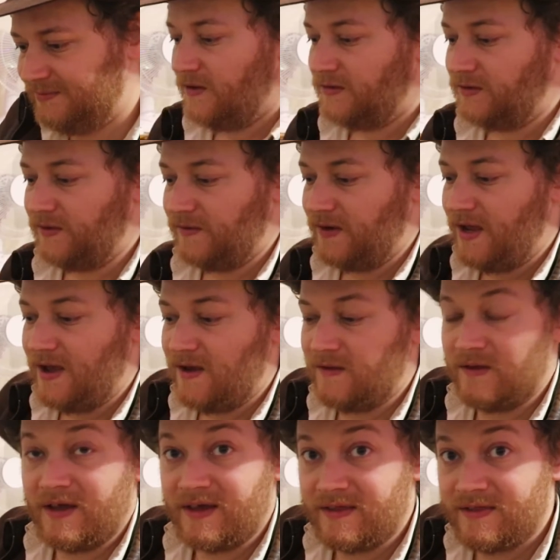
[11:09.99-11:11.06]
So now
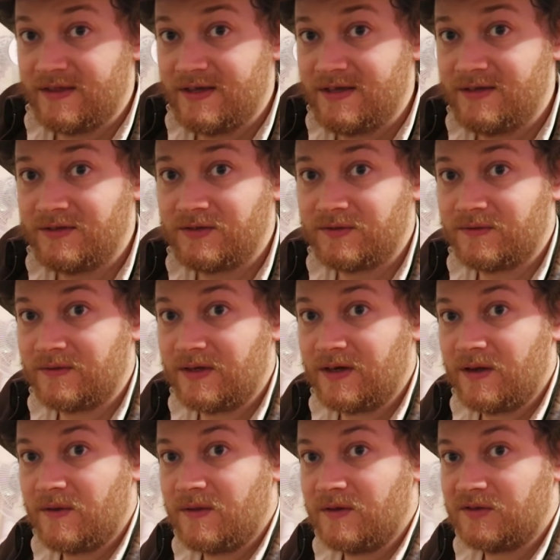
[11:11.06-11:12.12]
like these, you
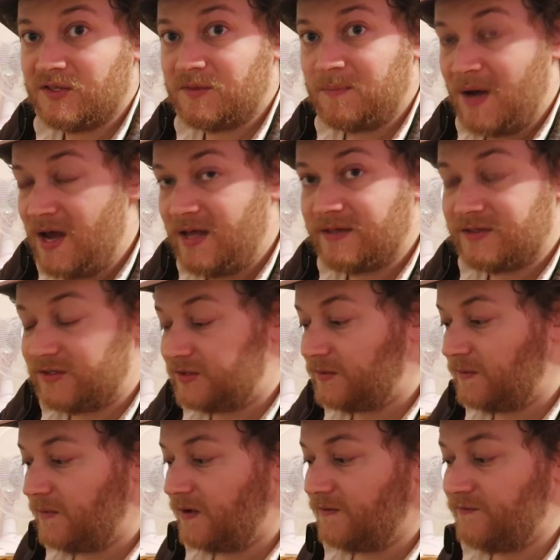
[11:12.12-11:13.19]
know, those spots
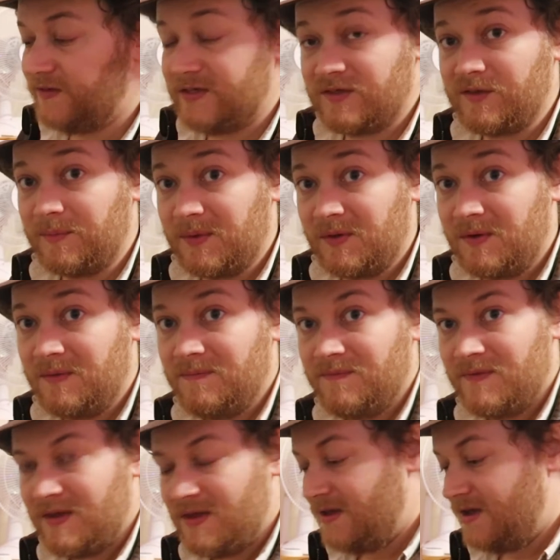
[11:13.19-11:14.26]
were visible
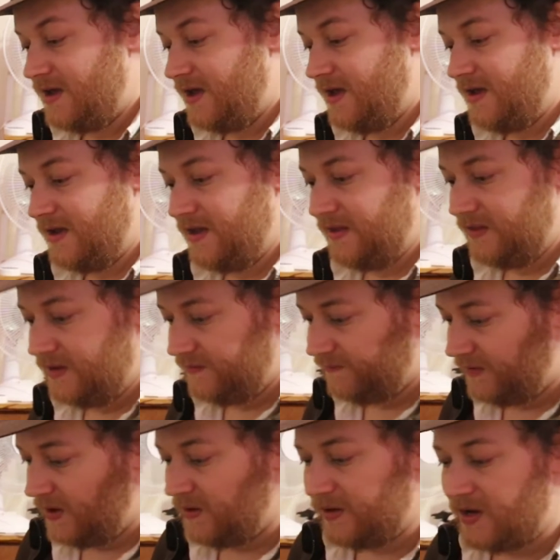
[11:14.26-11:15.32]
in the
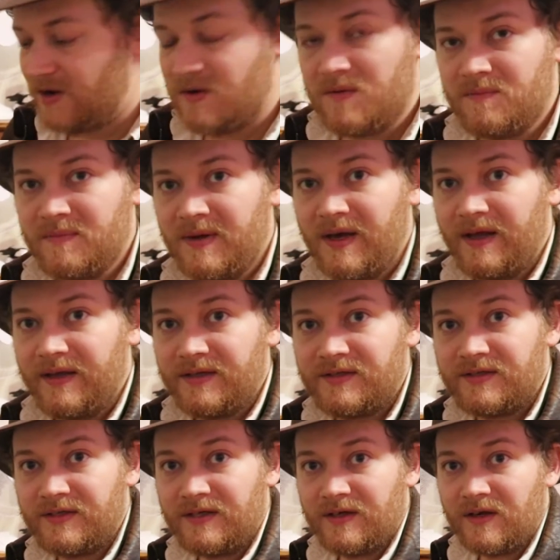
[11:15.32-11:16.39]
photo,
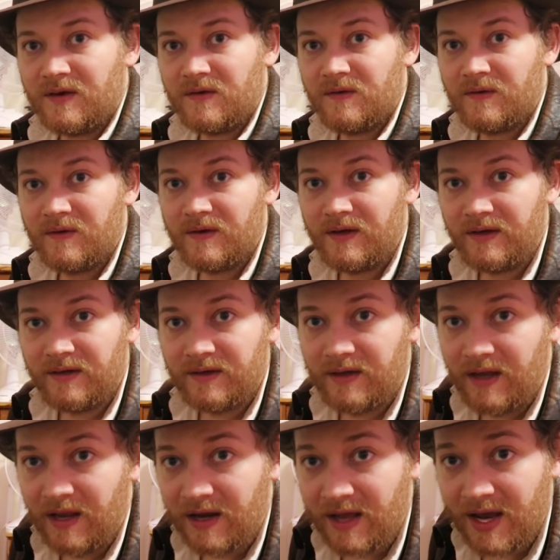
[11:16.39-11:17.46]
but you know,
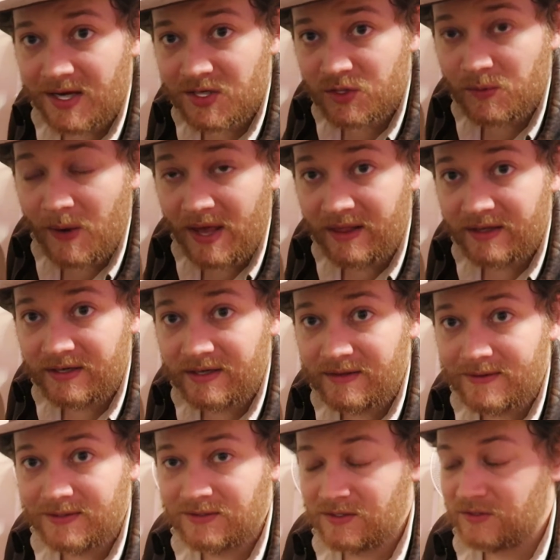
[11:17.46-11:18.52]
in actuality
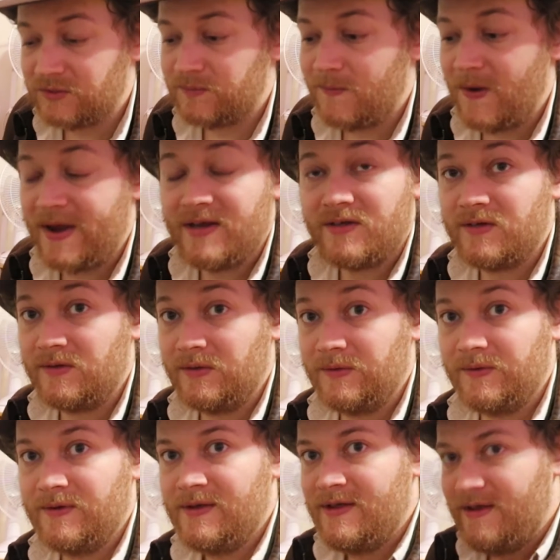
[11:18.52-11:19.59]
this is way
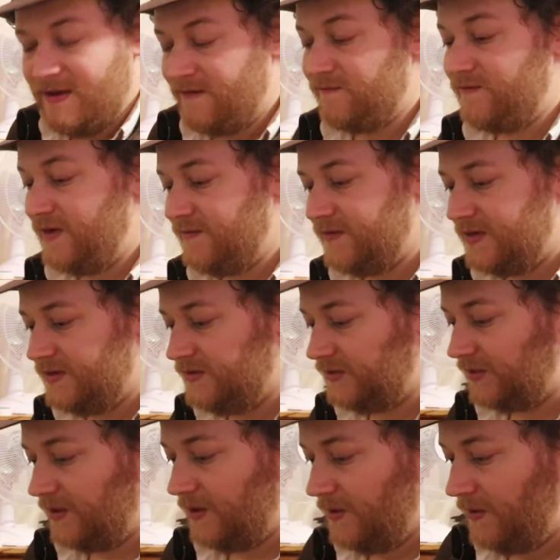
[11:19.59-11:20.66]
too vivid,
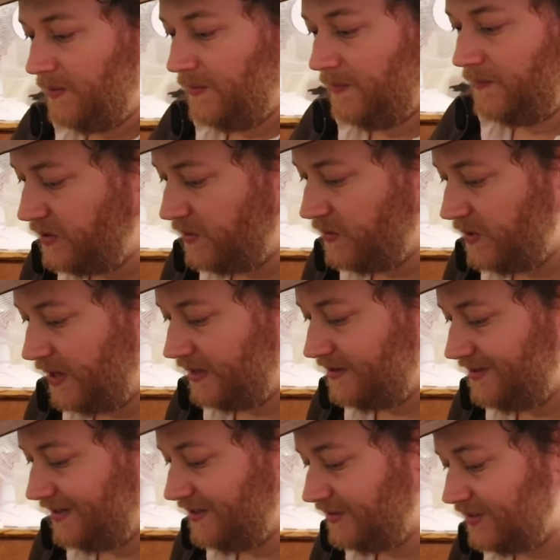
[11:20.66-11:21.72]
so do a
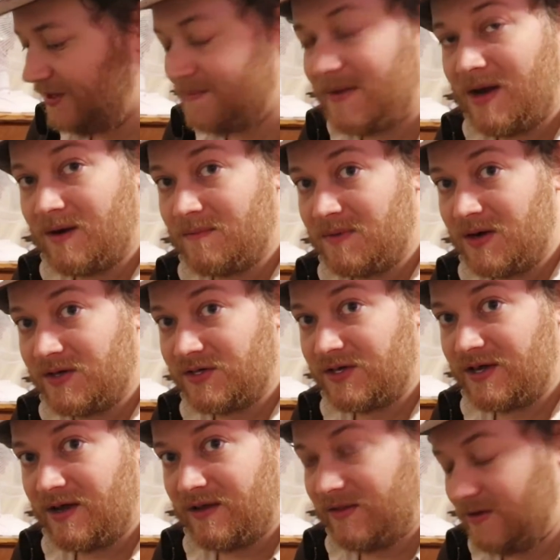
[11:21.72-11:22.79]
decent amount of
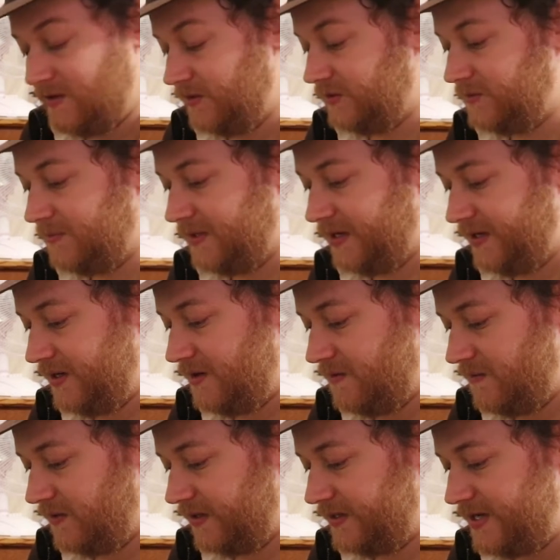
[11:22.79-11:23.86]
brushing on those, but I
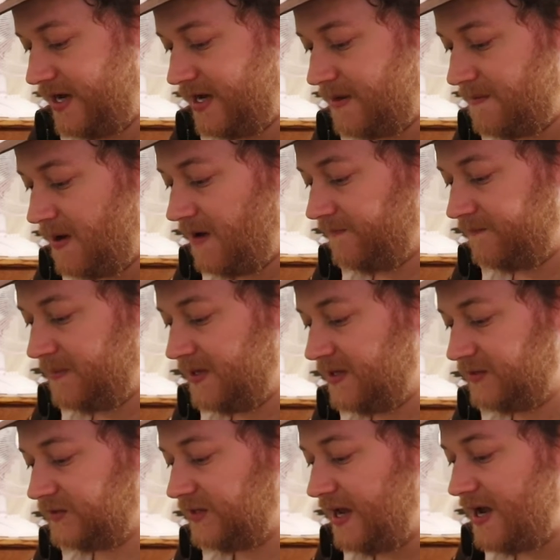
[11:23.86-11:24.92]
don't want to take them off
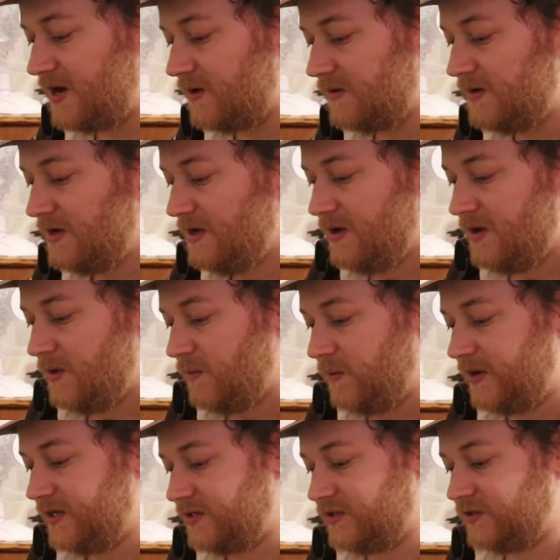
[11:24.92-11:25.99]
because now
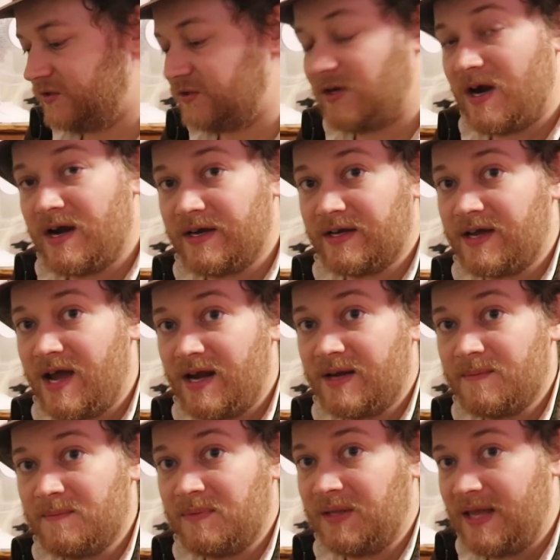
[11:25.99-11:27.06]
we're just trying to kind
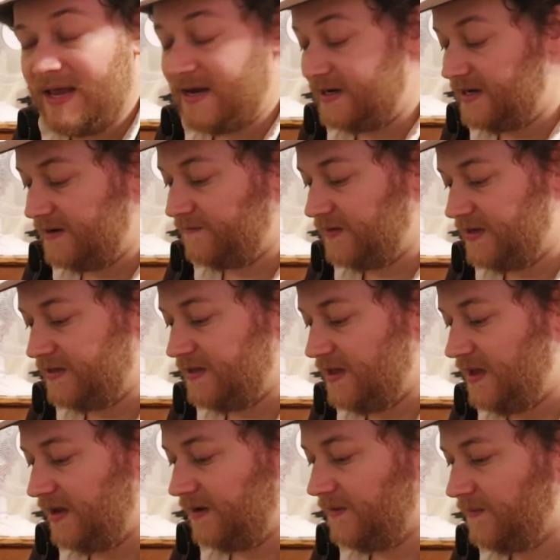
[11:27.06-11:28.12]
of blend
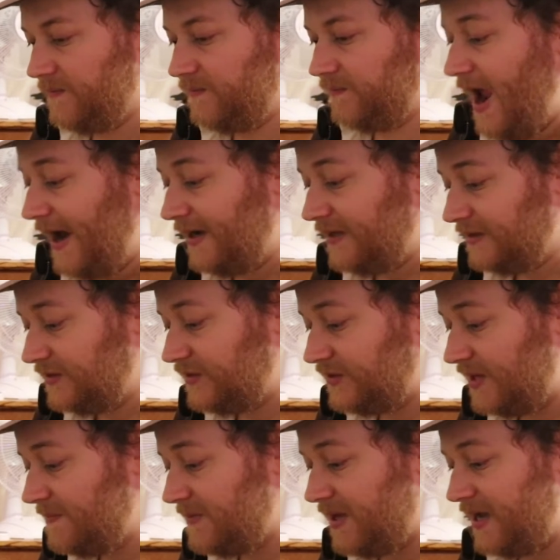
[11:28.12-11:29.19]
everything. And in
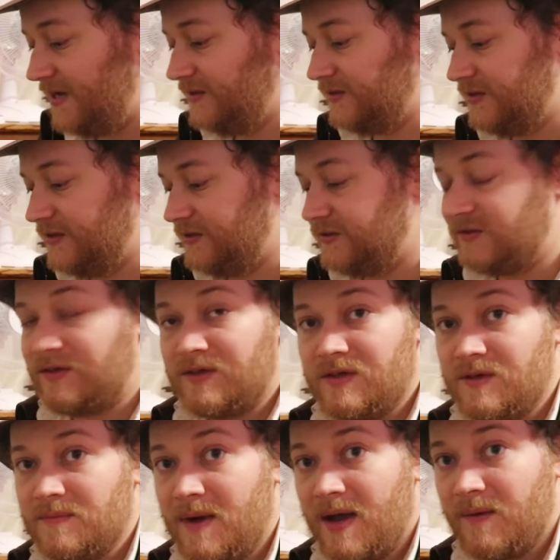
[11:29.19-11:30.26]
some cases
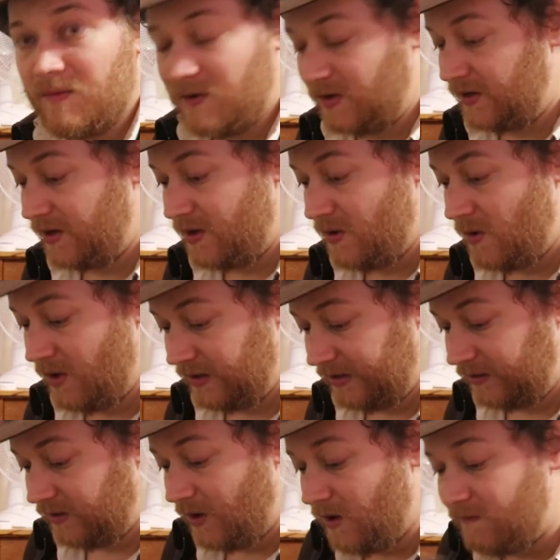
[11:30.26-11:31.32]
you might want to go a
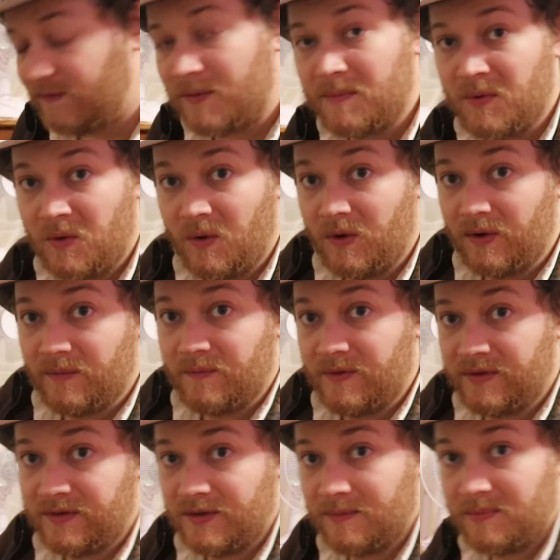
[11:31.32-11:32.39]
little overboard
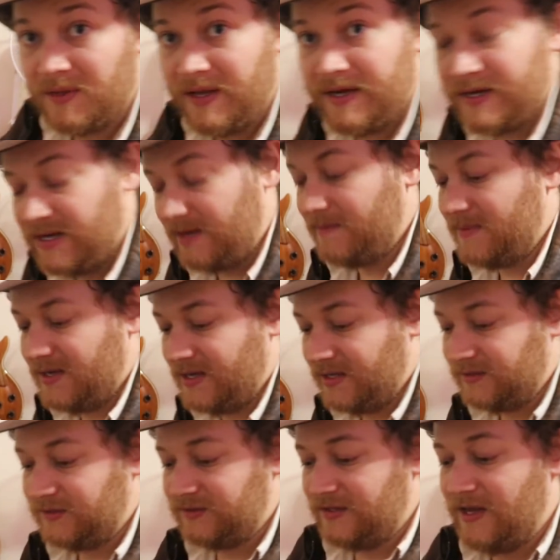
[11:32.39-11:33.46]
with your blending,
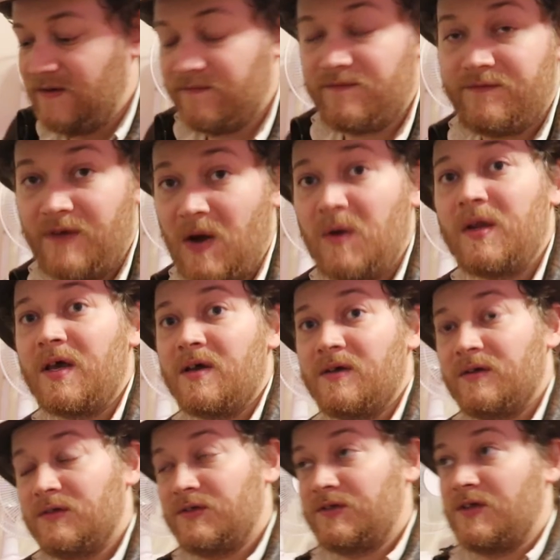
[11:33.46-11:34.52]
because in
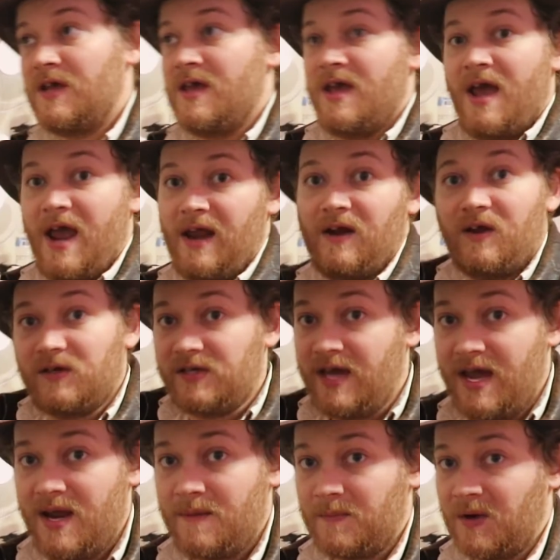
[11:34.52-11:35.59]
photos and on
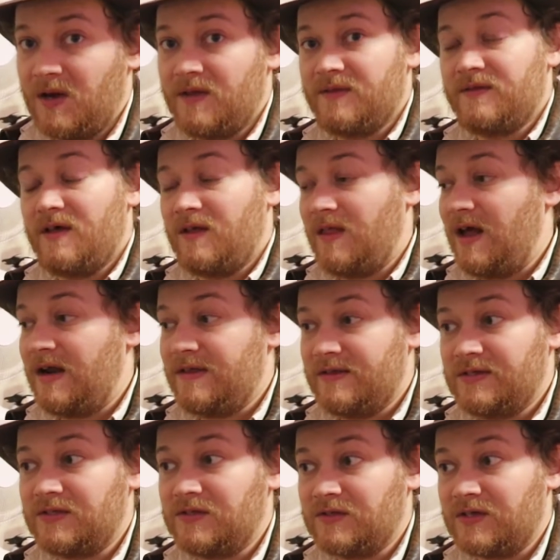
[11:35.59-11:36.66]
camera a lot of
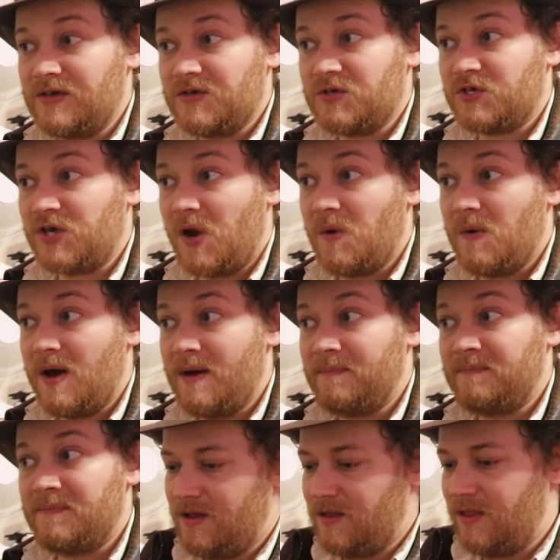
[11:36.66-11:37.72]
this is going to show up
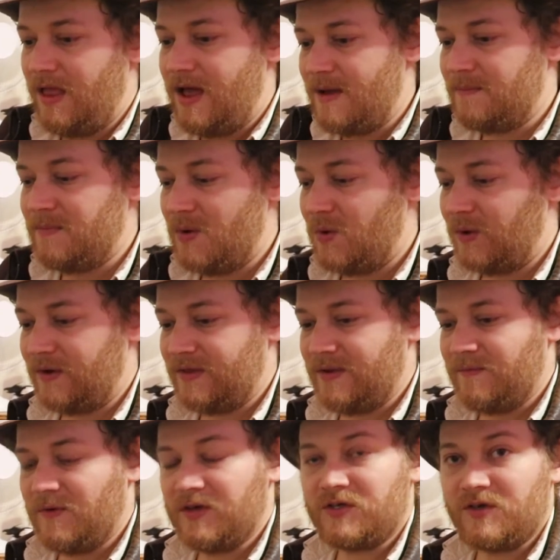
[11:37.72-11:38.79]
a lot more
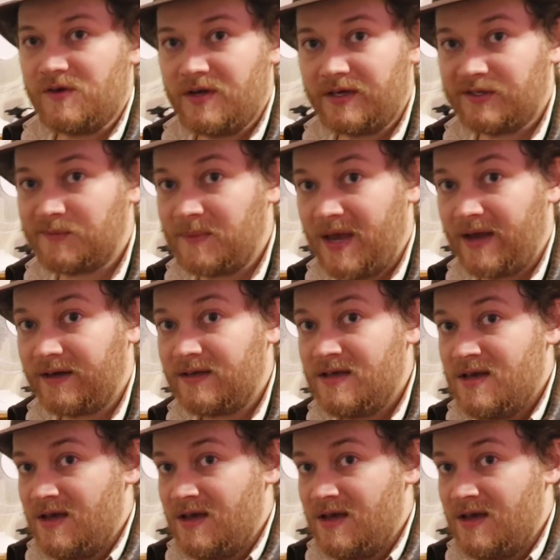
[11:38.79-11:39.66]
than what you'd expect.